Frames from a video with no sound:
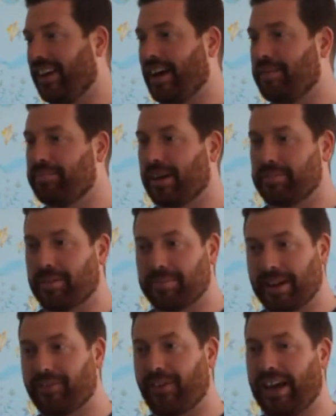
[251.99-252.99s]
but I'm a
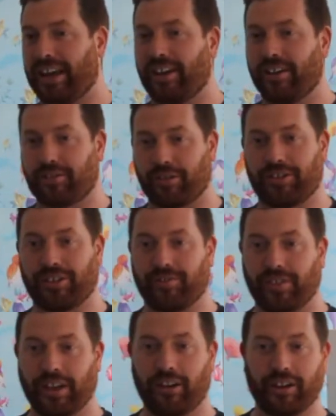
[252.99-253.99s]
big fan of
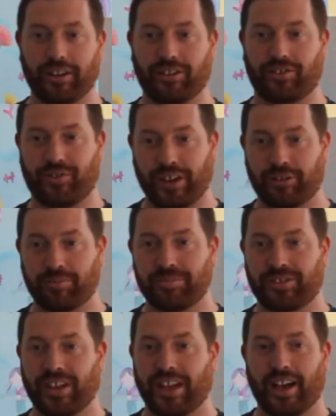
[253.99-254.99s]
Christopher Nolan's
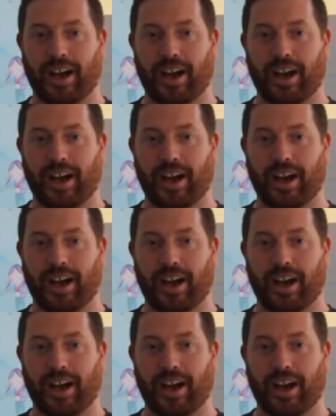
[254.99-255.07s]
films.